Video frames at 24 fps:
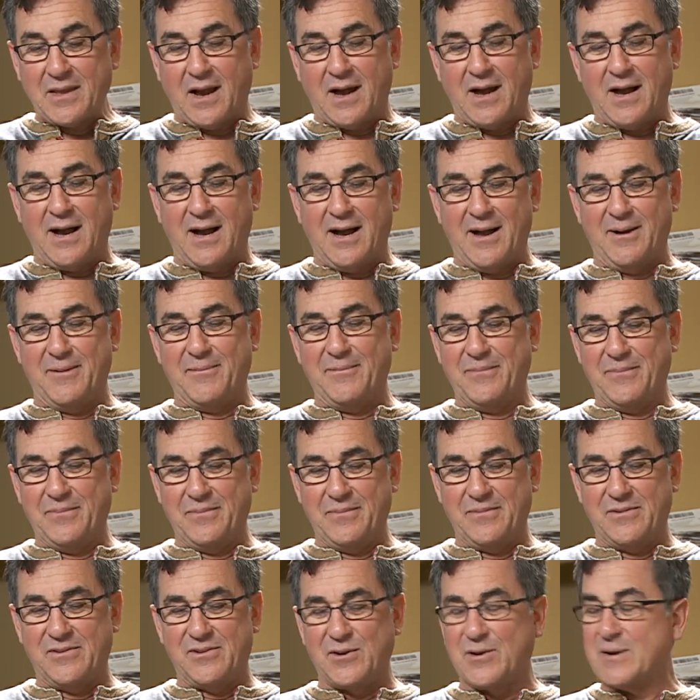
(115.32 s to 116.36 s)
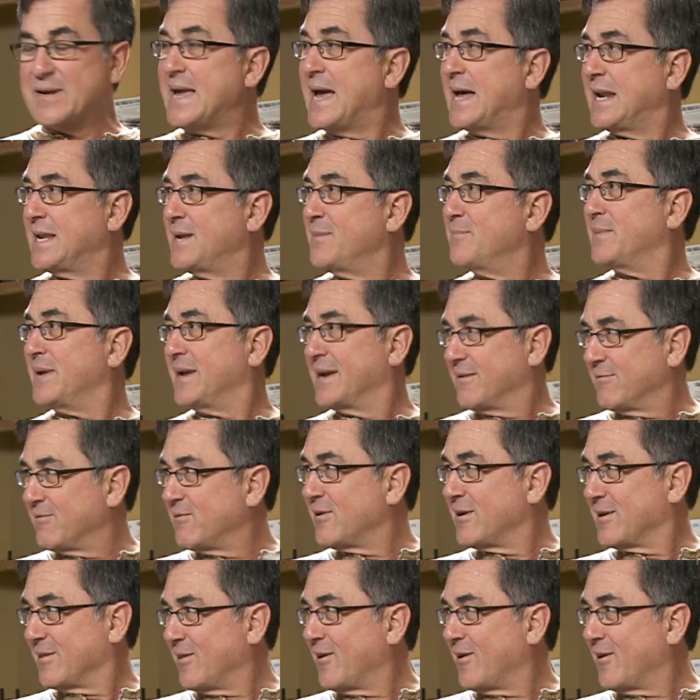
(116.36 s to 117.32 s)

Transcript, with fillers: So Yeti being a very